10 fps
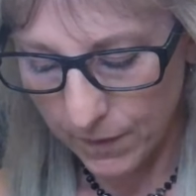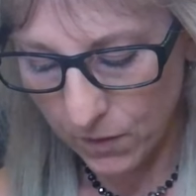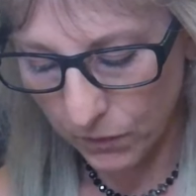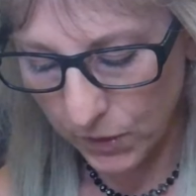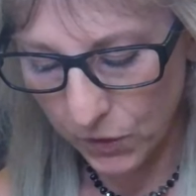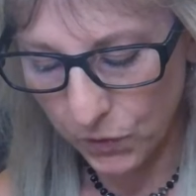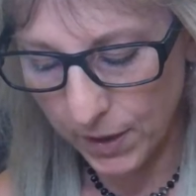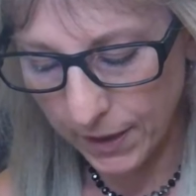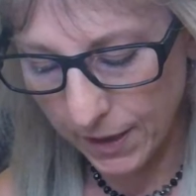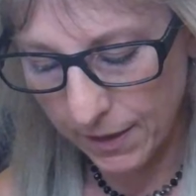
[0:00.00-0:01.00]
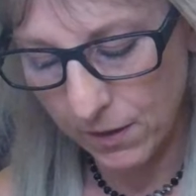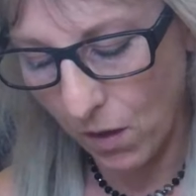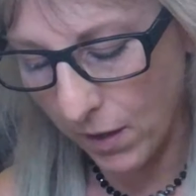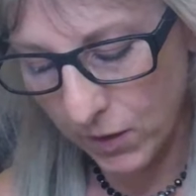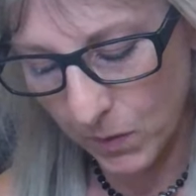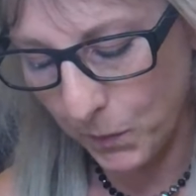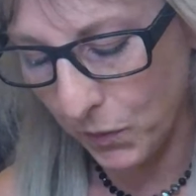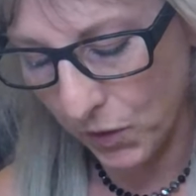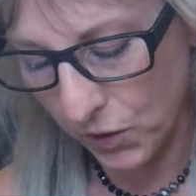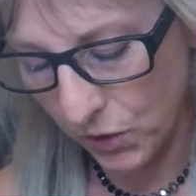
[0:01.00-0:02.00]
So the trick is not to
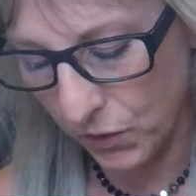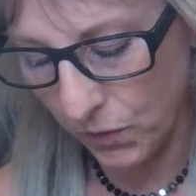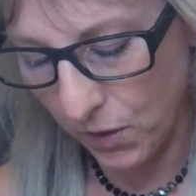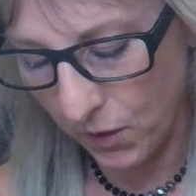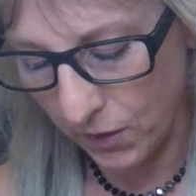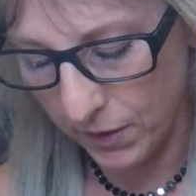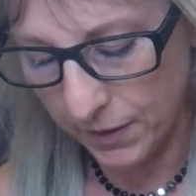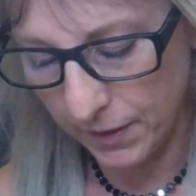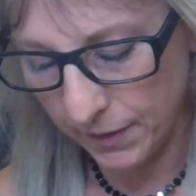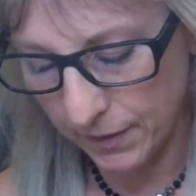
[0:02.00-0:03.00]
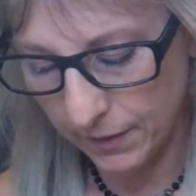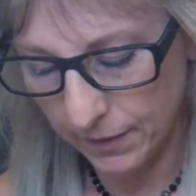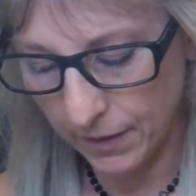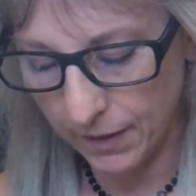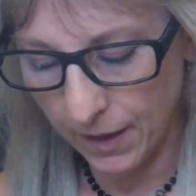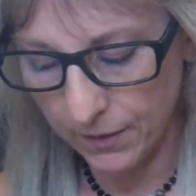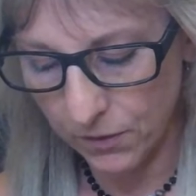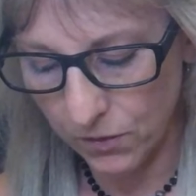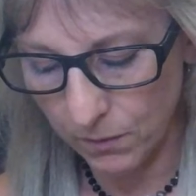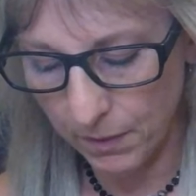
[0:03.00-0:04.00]
push too hard.
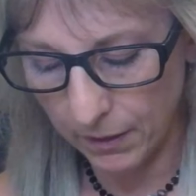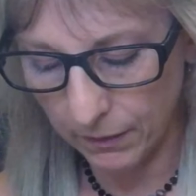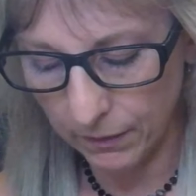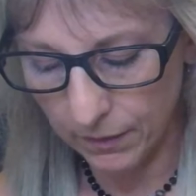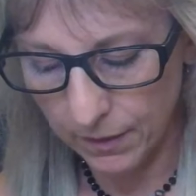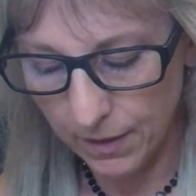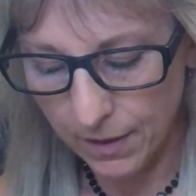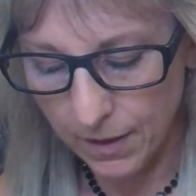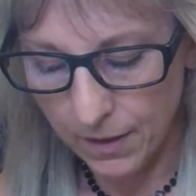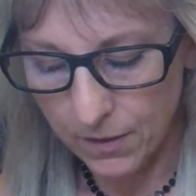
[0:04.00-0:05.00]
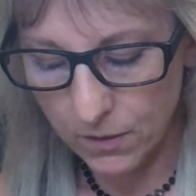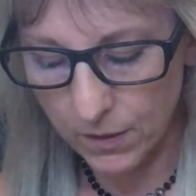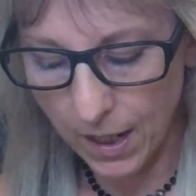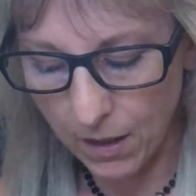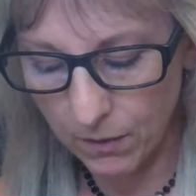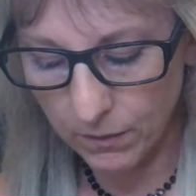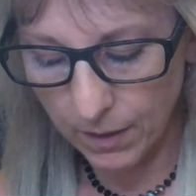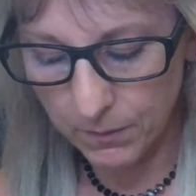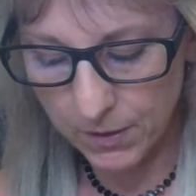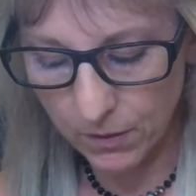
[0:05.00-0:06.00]
against your metal. So now
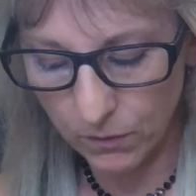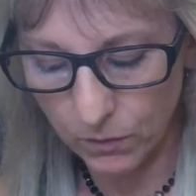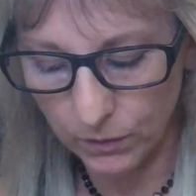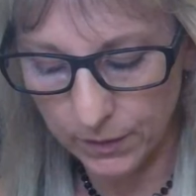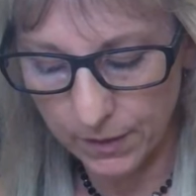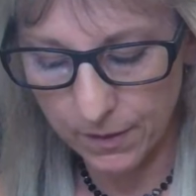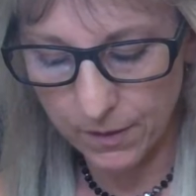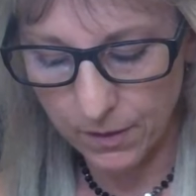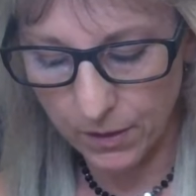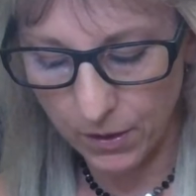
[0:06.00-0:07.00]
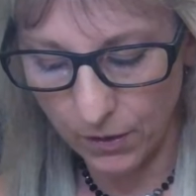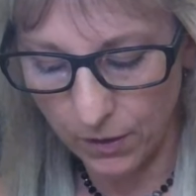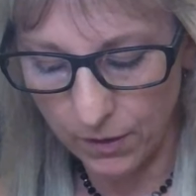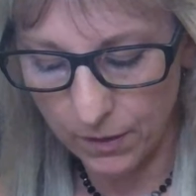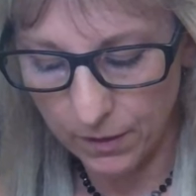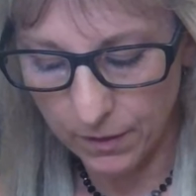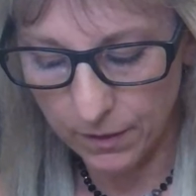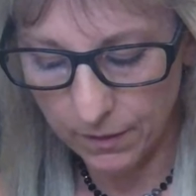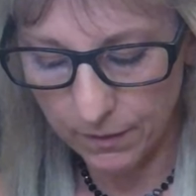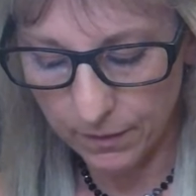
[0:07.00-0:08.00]
I'm just going to hold it secure
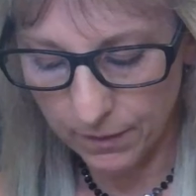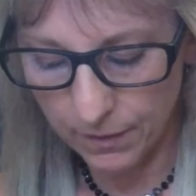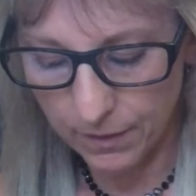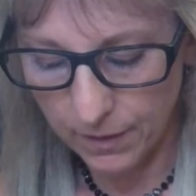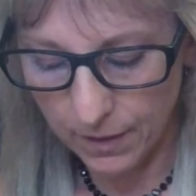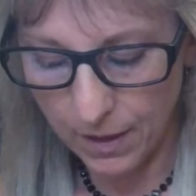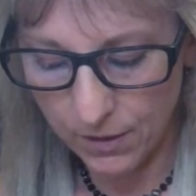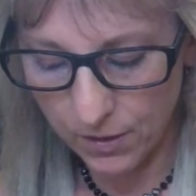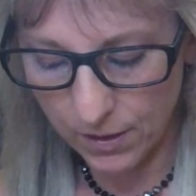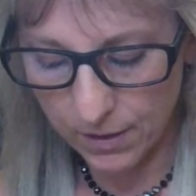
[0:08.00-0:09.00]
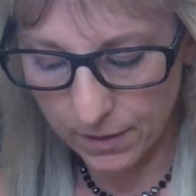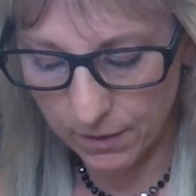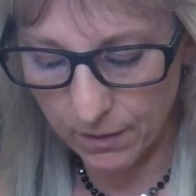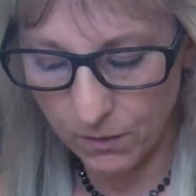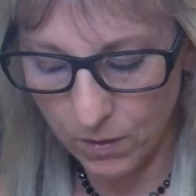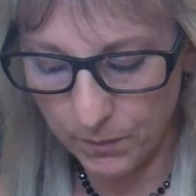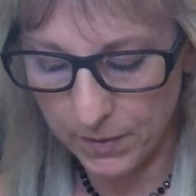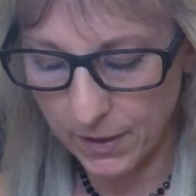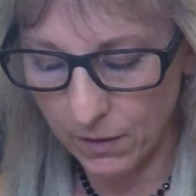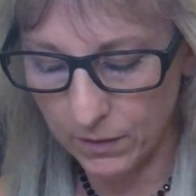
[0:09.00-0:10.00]
and just go up
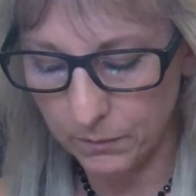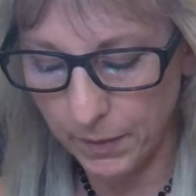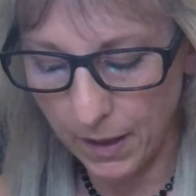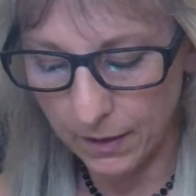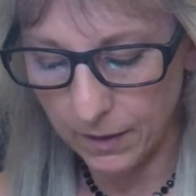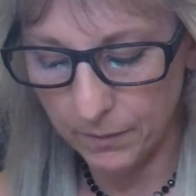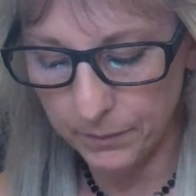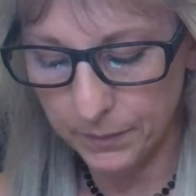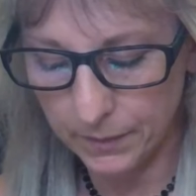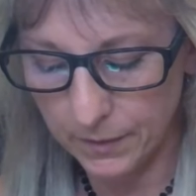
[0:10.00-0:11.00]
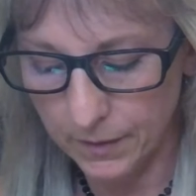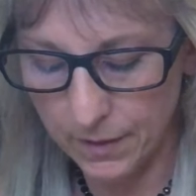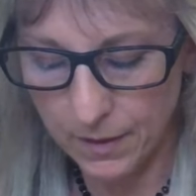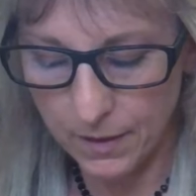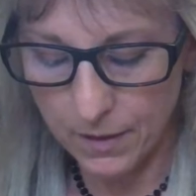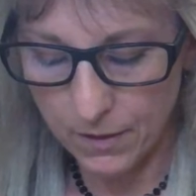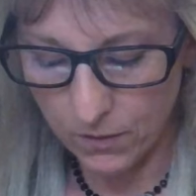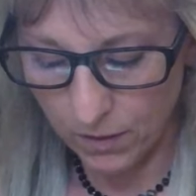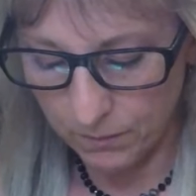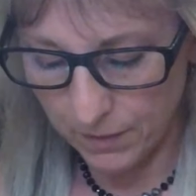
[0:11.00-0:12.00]
and down and back up.
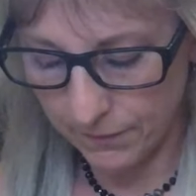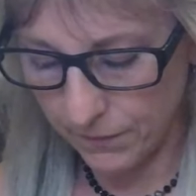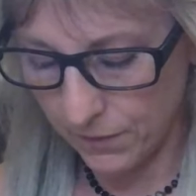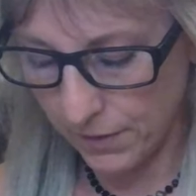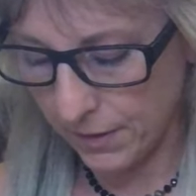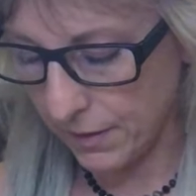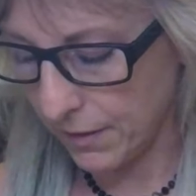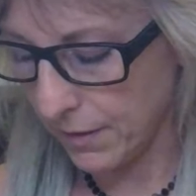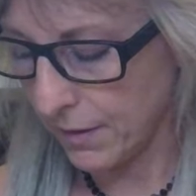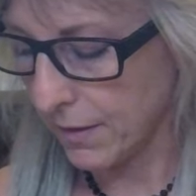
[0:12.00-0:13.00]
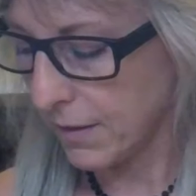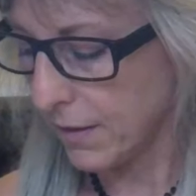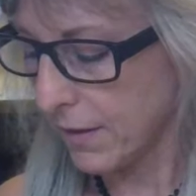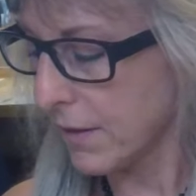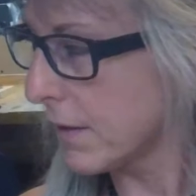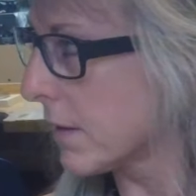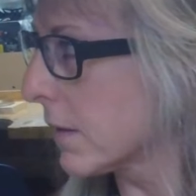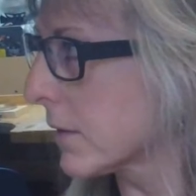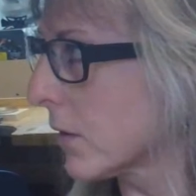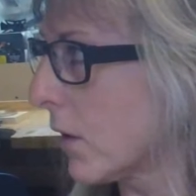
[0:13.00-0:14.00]
So I have my first
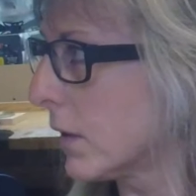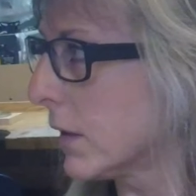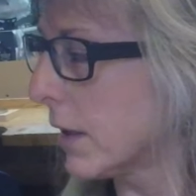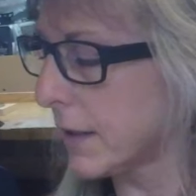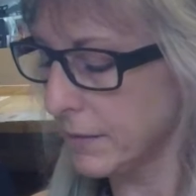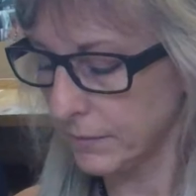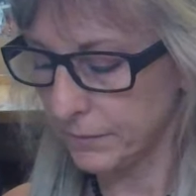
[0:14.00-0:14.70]
saw line.